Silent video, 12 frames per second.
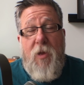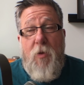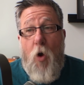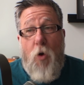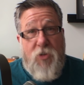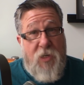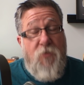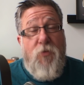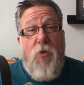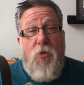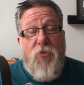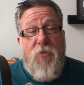oh Steve,
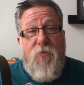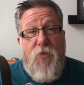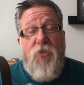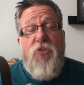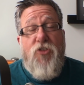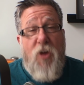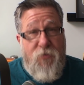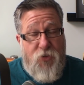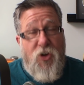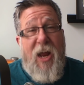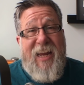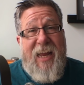you use Infusionsoft.
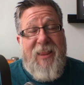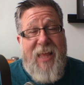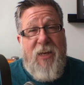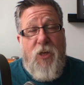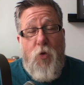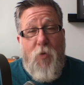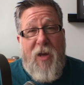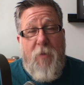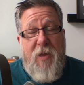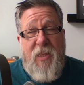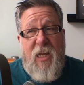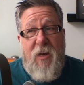Should I get that? Do you
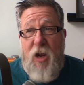recommend that?